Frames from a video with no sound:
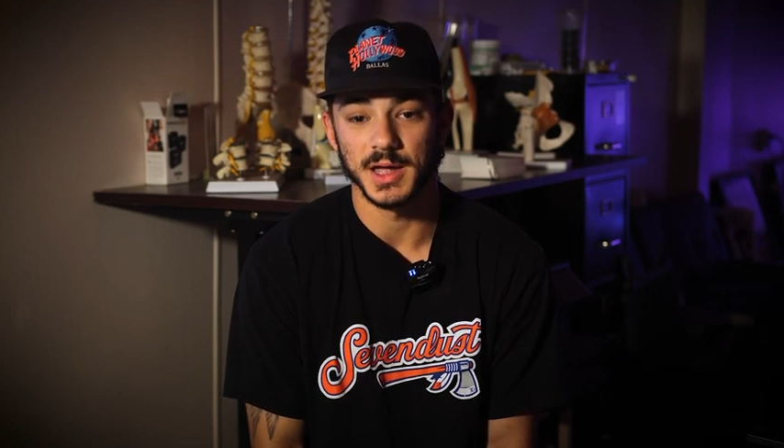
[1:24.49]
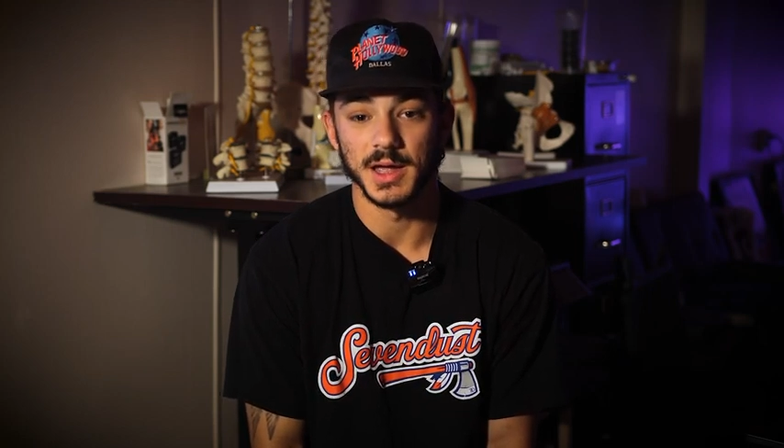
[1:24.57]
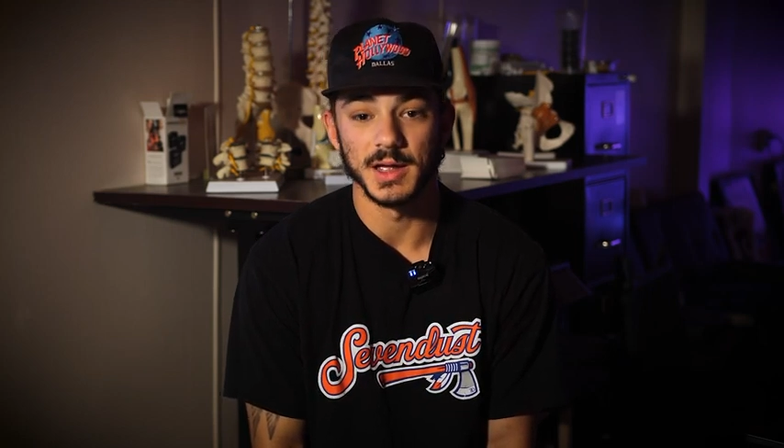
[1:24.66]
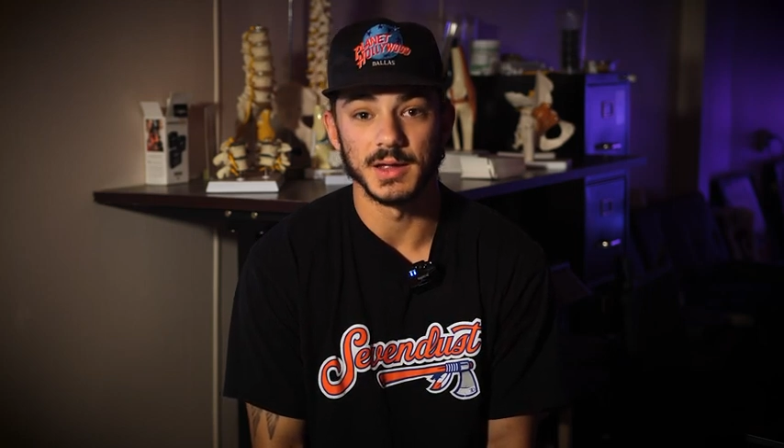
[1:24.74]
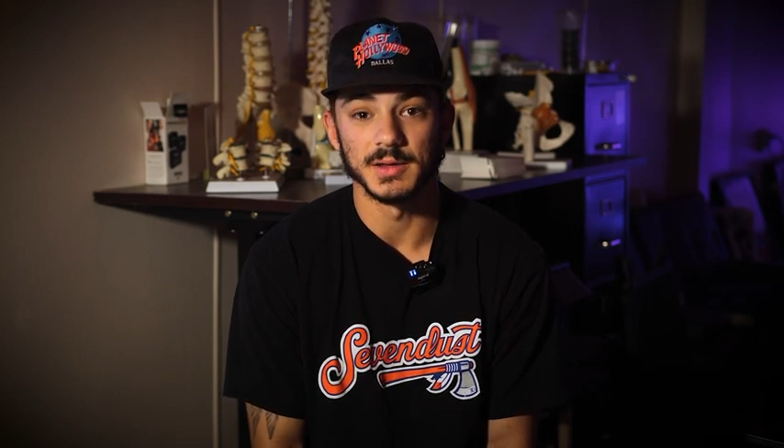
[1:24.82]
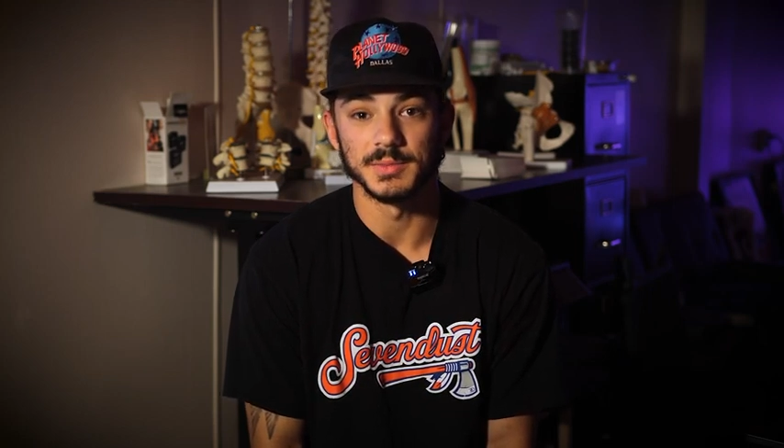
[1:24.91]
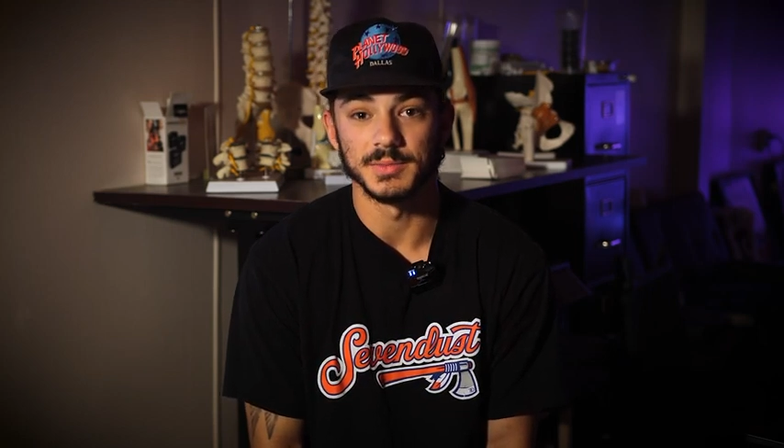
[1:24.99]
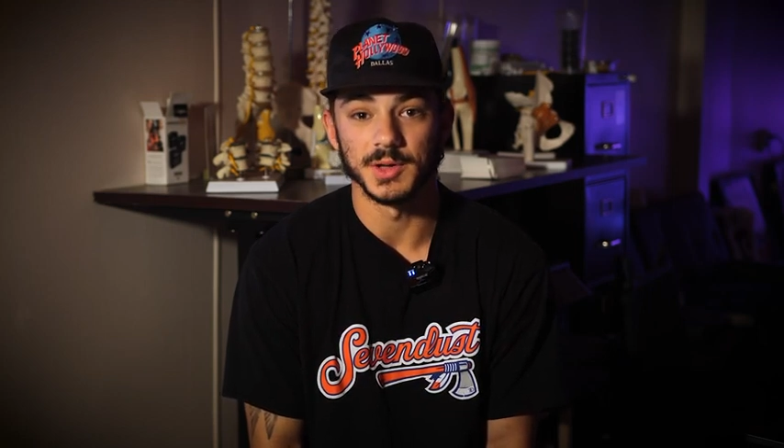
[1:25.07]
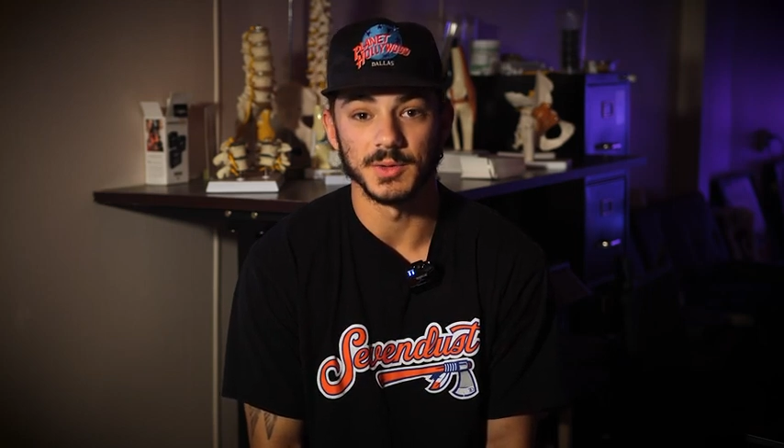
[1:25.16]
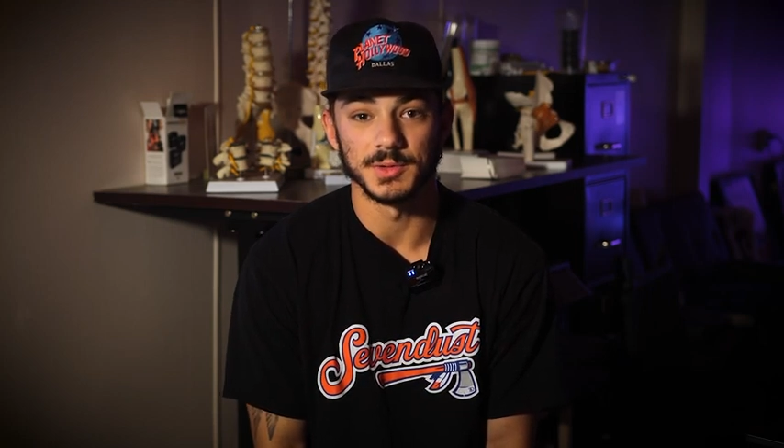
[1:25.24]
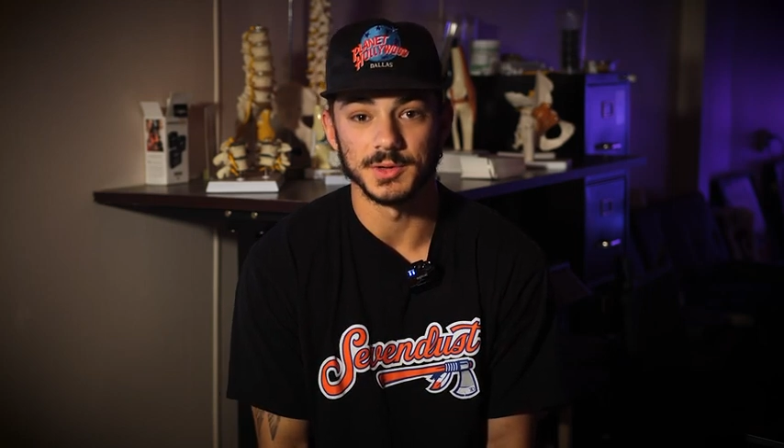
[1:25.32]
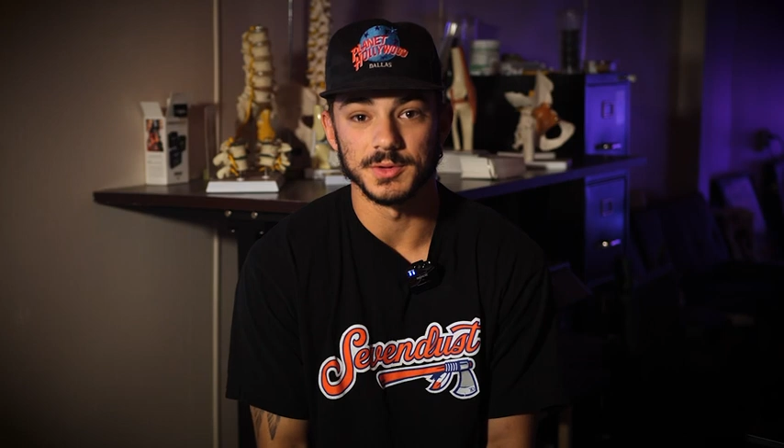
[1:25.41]
hey,
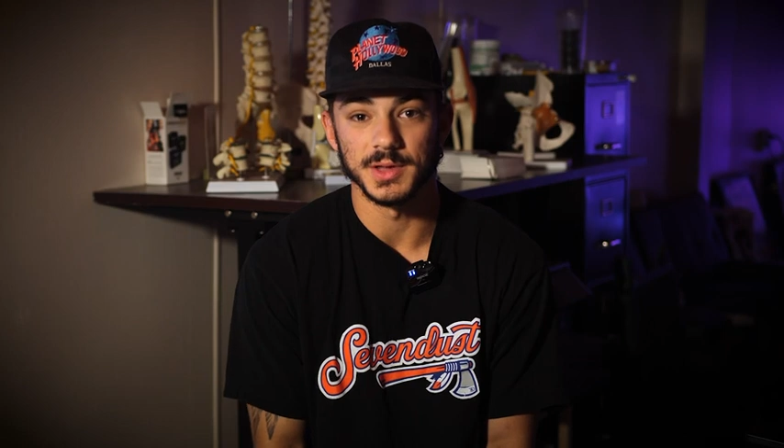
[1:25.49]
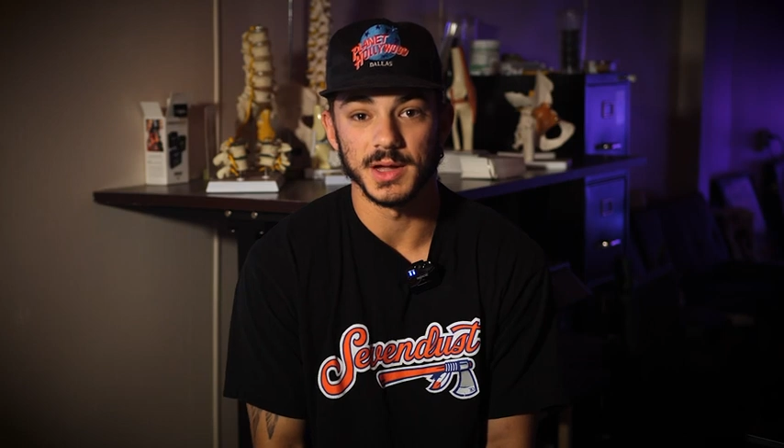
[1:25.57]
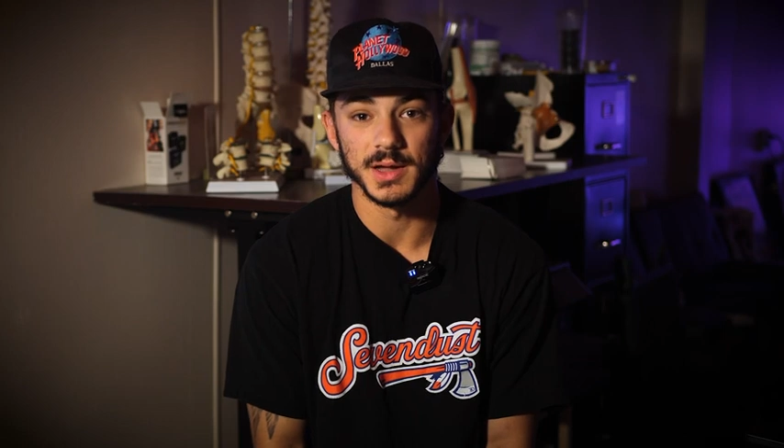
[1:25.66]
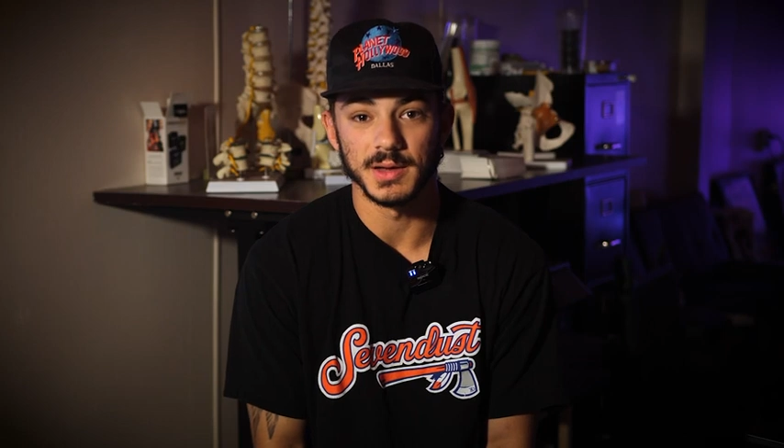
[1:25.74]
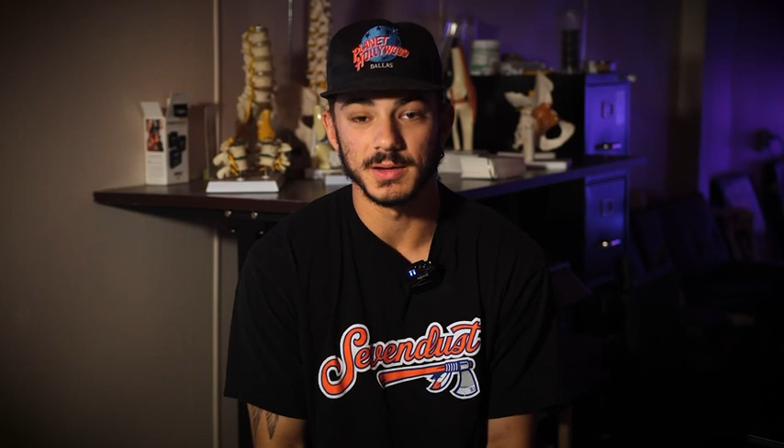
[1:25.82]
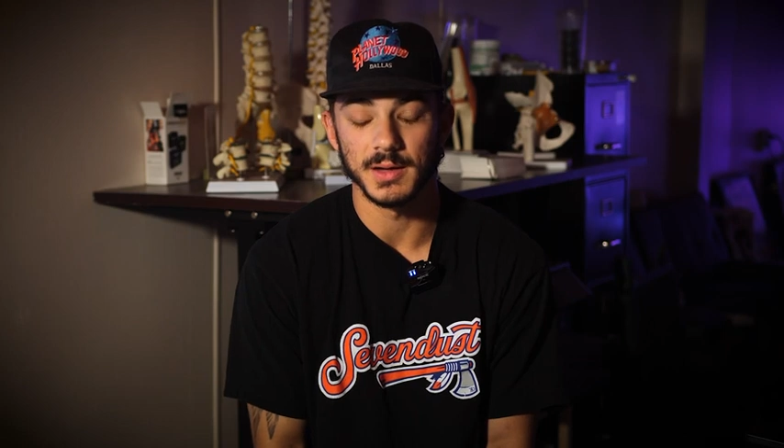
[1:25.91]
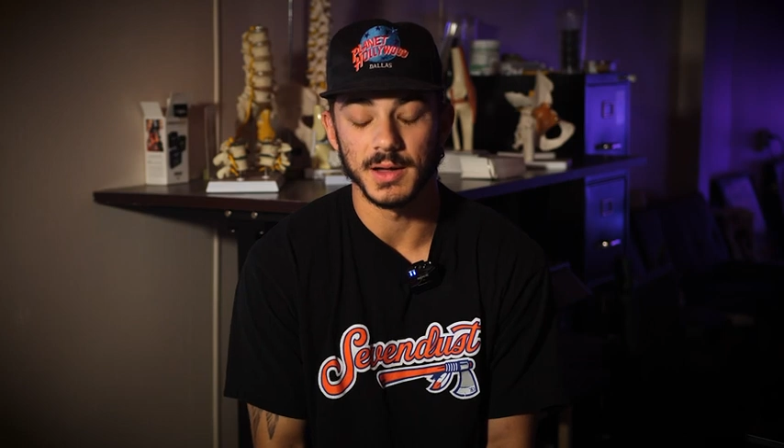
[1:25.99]
don't do that.